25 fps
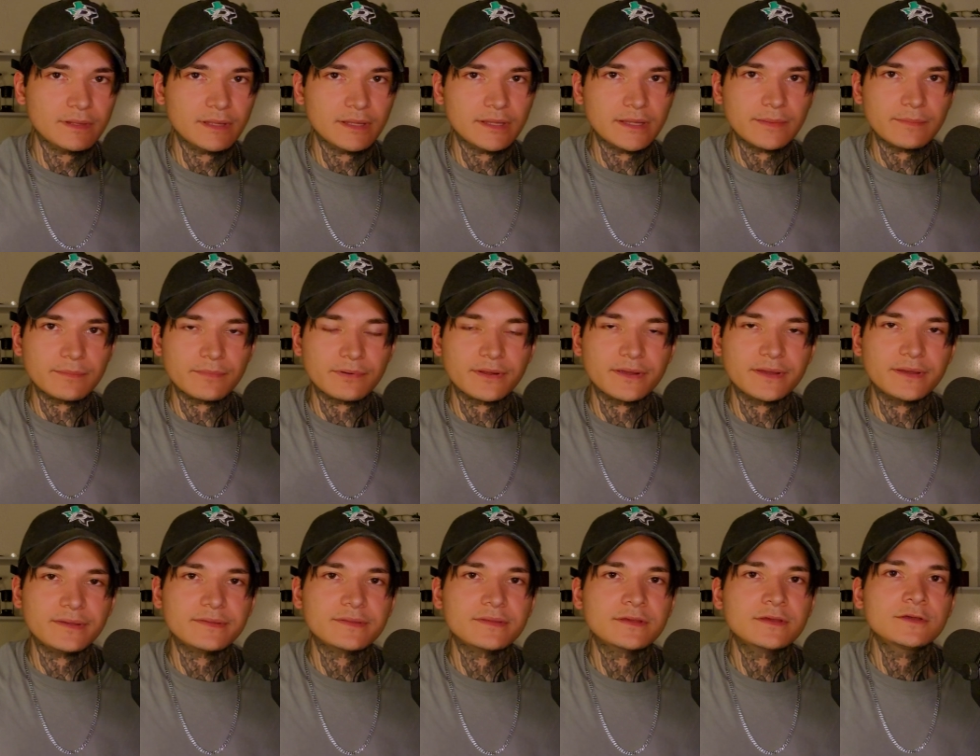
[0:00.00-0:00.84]
And then
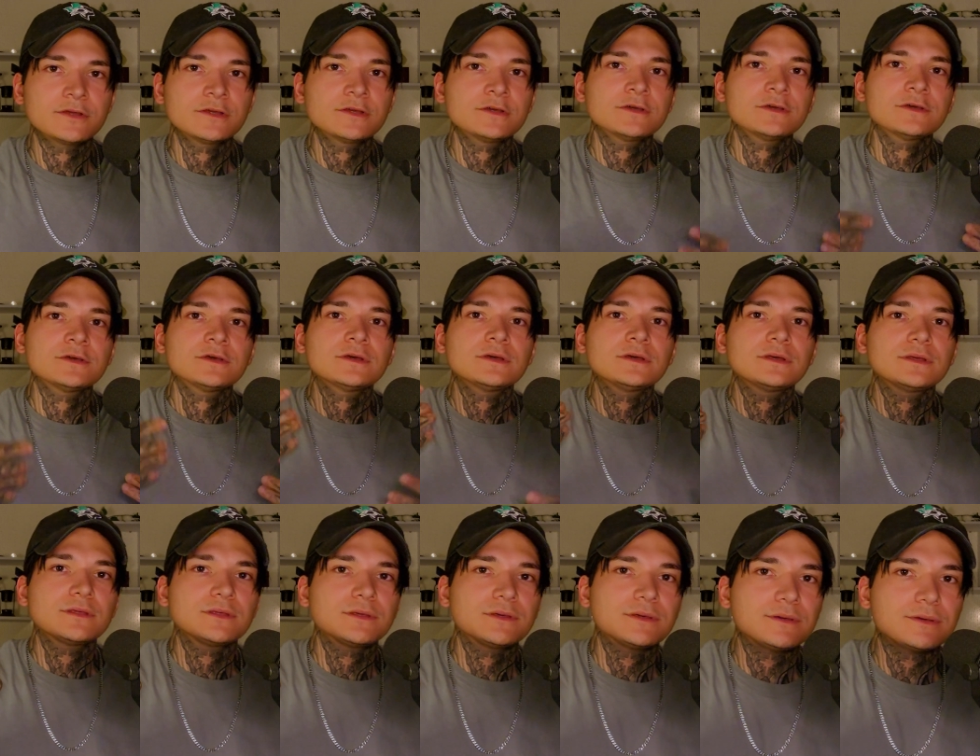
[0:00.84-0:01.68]
breathe.
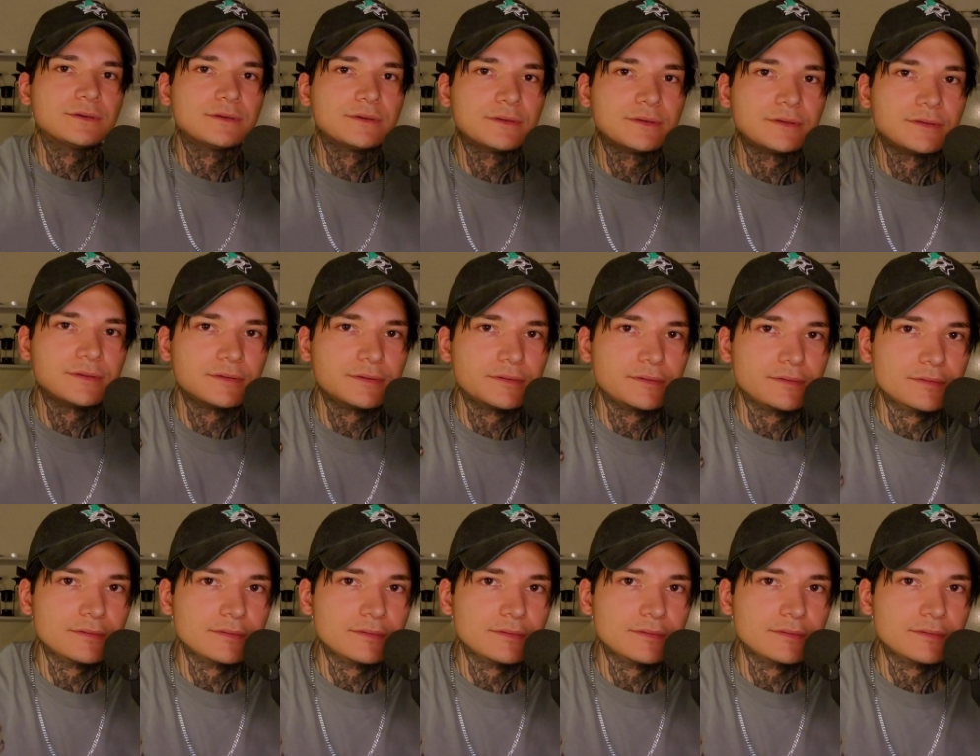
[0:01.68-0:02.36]
You.